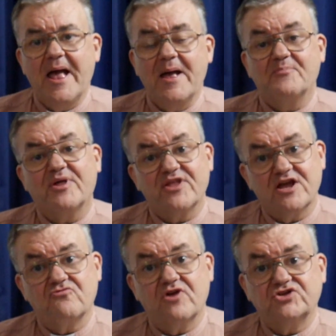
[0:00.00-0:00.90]
but the
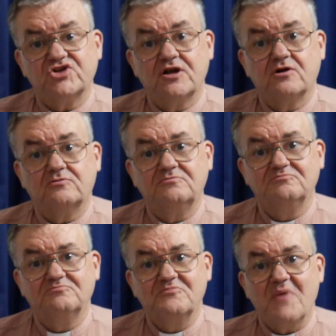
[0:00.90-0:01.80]
original
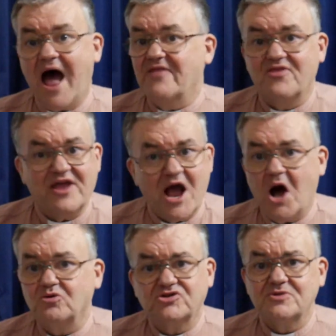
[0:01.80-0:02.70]
and the
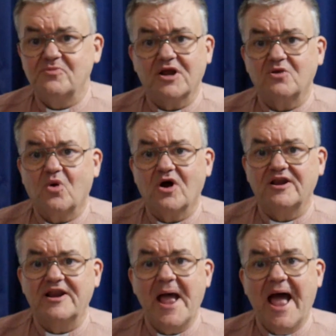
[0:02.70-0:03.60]
ultimate
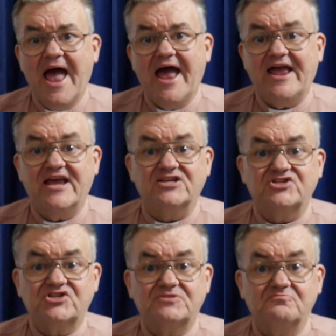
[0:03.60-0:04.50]
one
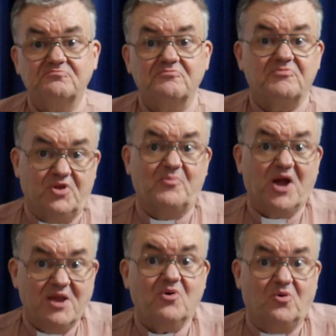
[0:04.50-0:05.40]
is the
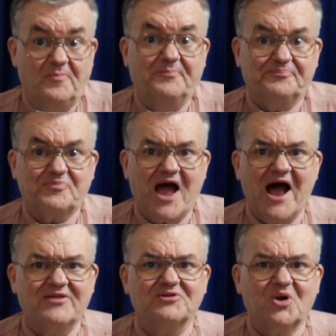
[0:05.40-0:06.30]
Bible,
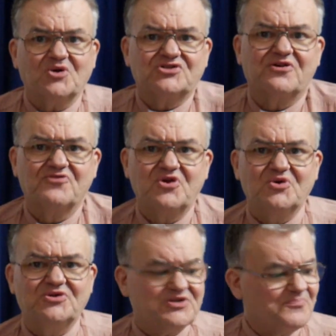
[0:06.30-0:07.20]
and lots of
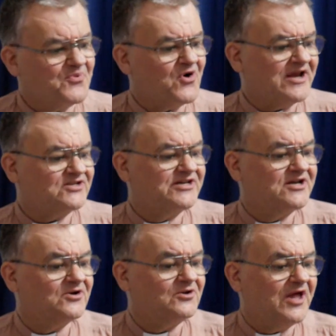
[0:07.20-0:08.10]
good
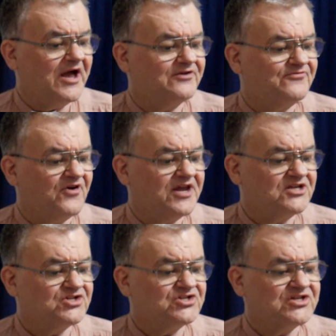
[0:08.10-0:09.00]
practical
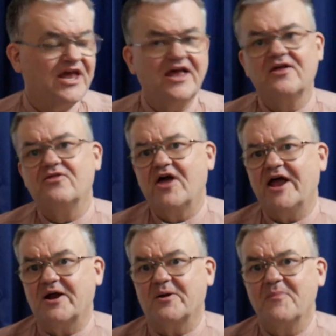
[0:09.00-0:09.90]
advice
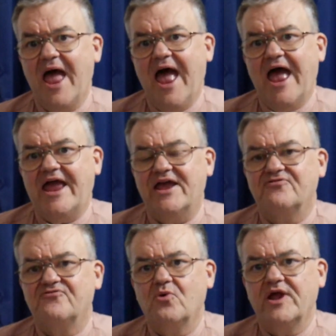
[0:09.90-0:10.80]
there
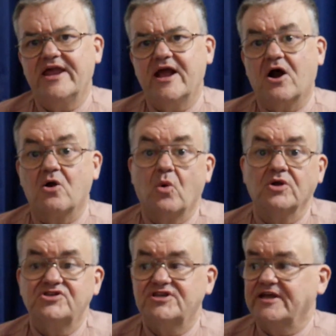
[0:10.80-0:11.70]
if we are
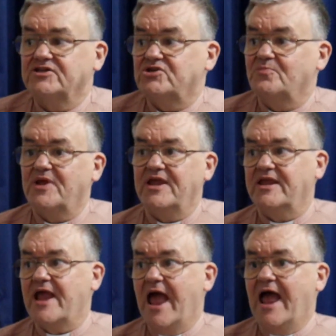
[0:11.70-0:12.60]
wanting to
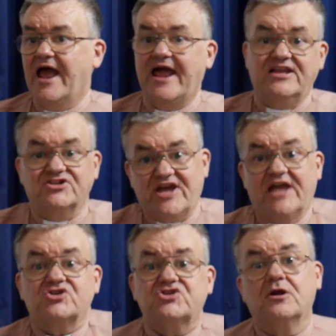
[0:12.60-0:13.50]
be
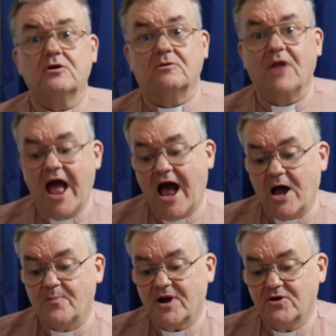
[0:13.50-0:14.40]
intentional
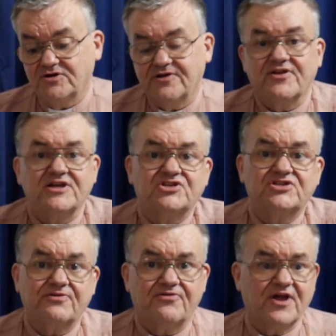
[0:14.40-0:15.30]
about this
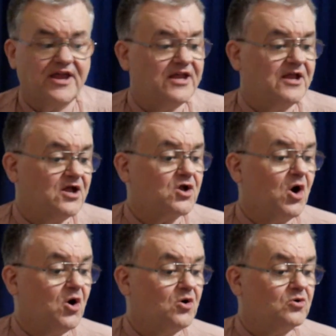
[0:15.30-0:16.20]
thing
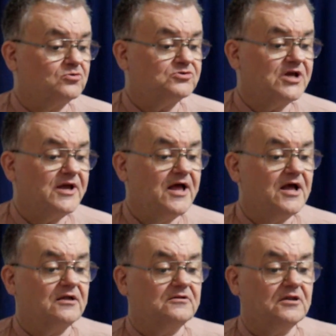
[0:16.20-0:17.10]
called
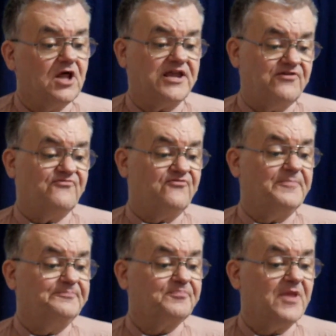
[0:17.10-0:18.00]
life.
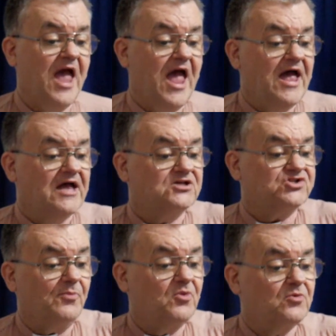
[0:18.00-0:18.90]

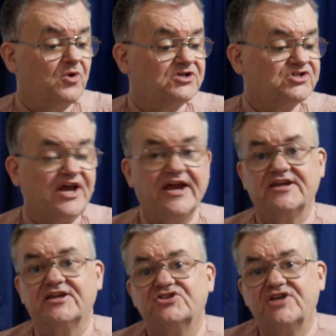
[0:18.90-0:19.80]
Someone once said,
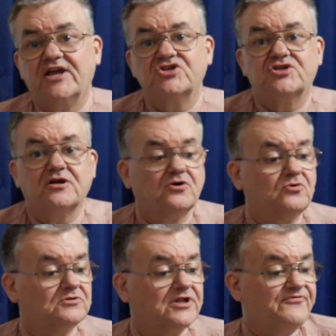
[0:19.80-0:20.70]

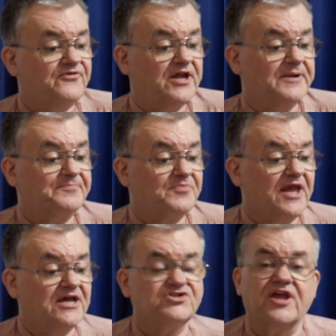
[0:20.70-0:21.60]
intentional living
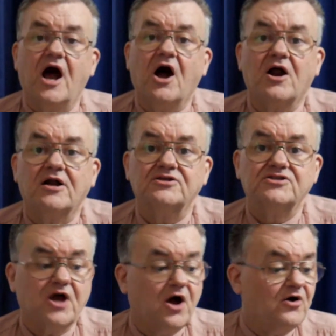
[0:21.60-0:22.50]
is the art
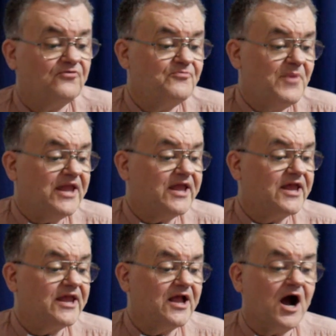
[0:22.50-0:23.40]
of
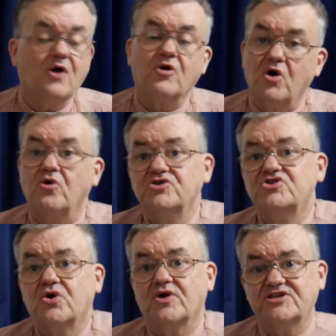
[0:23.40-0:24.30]
making our own
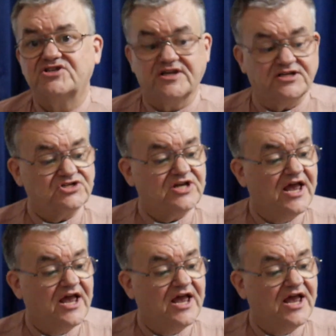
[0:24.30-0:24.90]
choices